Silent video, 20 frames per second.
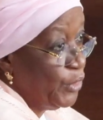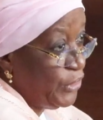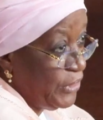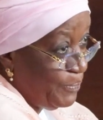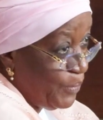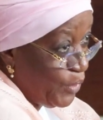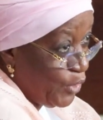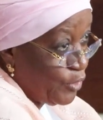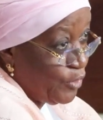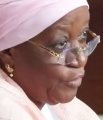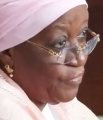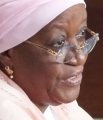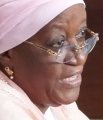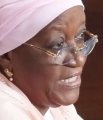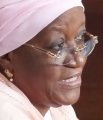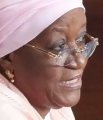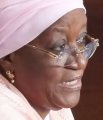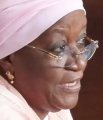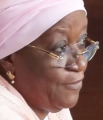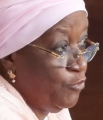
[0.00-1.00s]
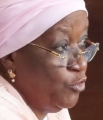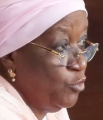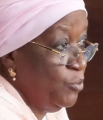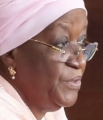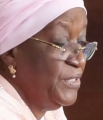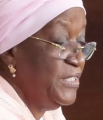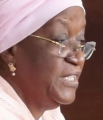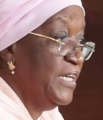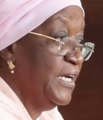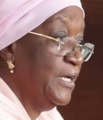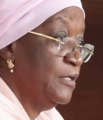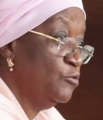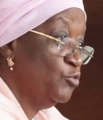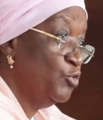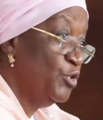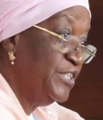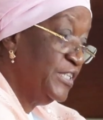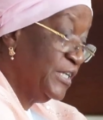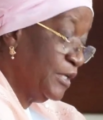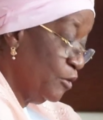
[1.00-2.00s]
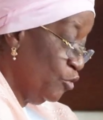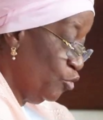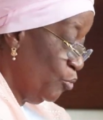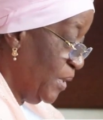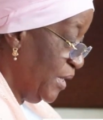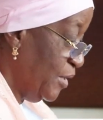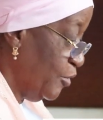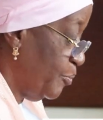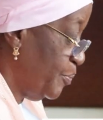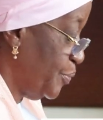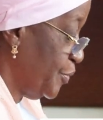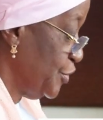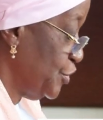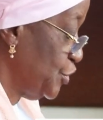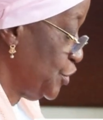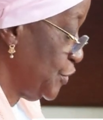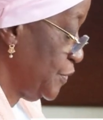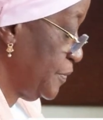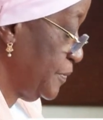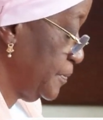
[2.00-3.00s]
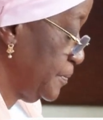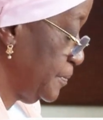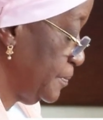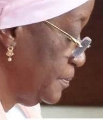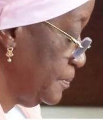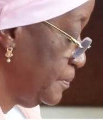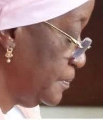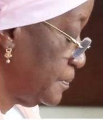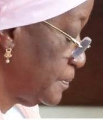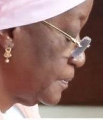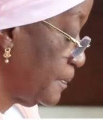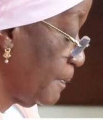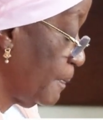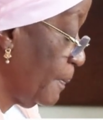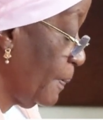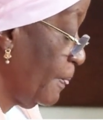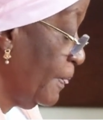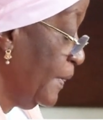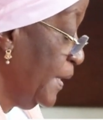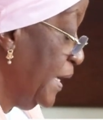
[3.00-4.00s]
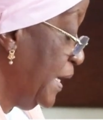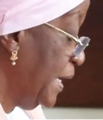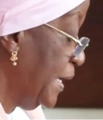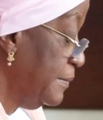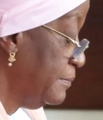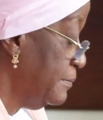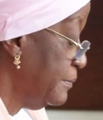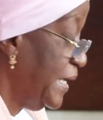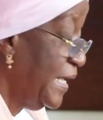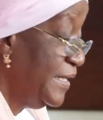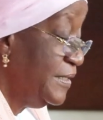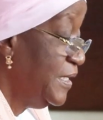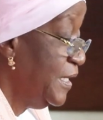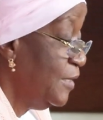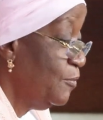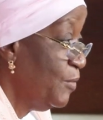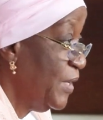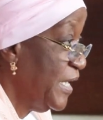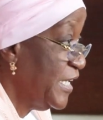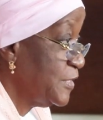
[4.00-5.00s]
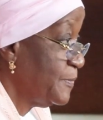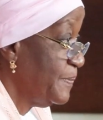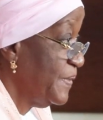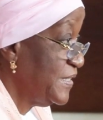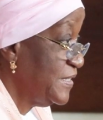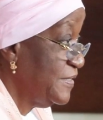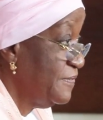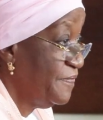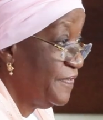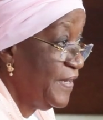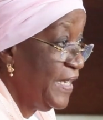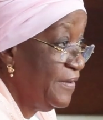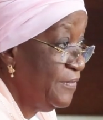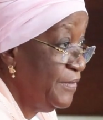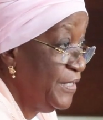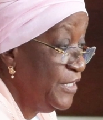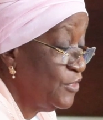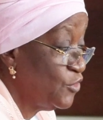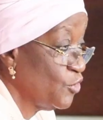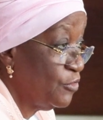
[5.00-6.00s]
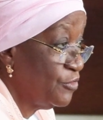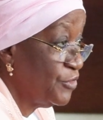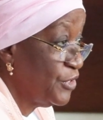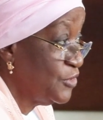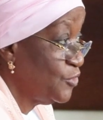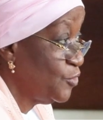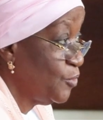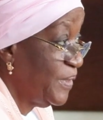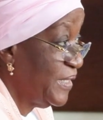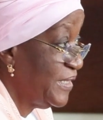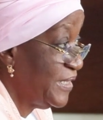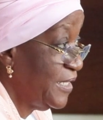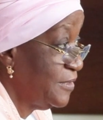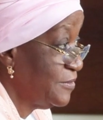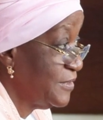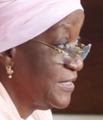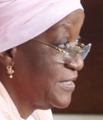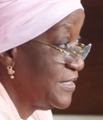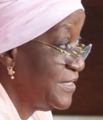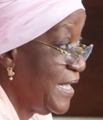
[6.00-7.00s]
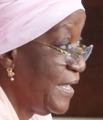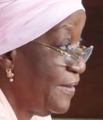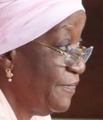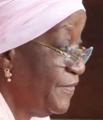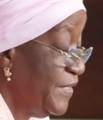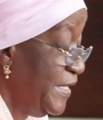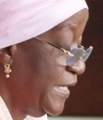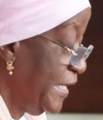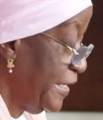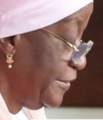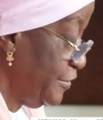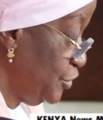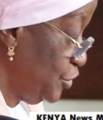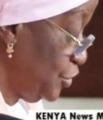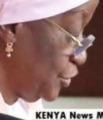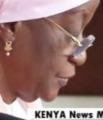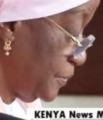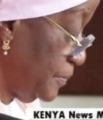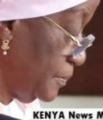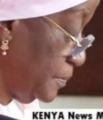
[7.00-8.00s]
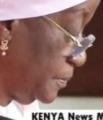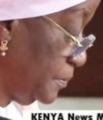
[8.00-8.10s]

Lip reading: but the bulk of their staff will be there doing the global operation. And by then we're expecting 800 to 1,000 staff in addition.